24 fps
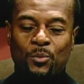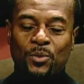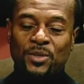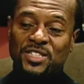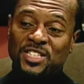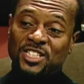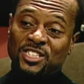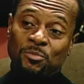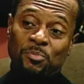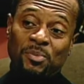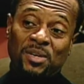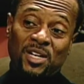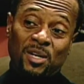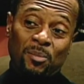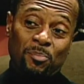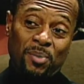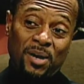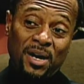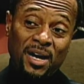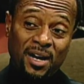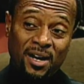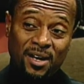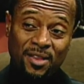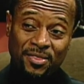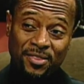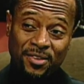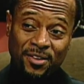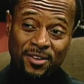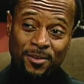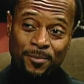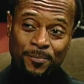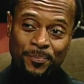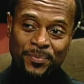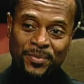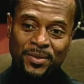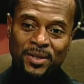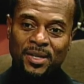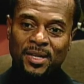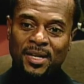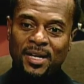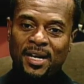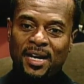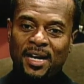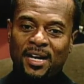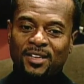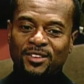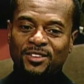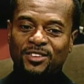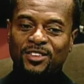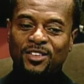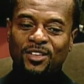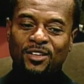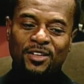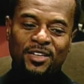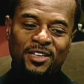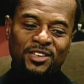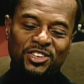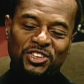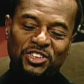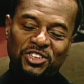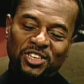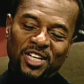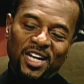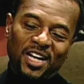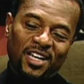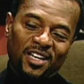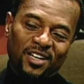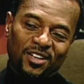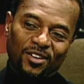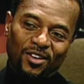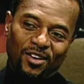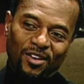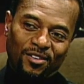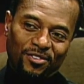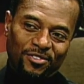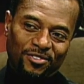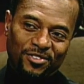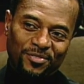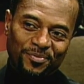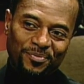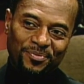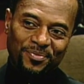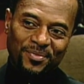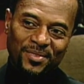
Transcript: which has been upon them until it's shaken off.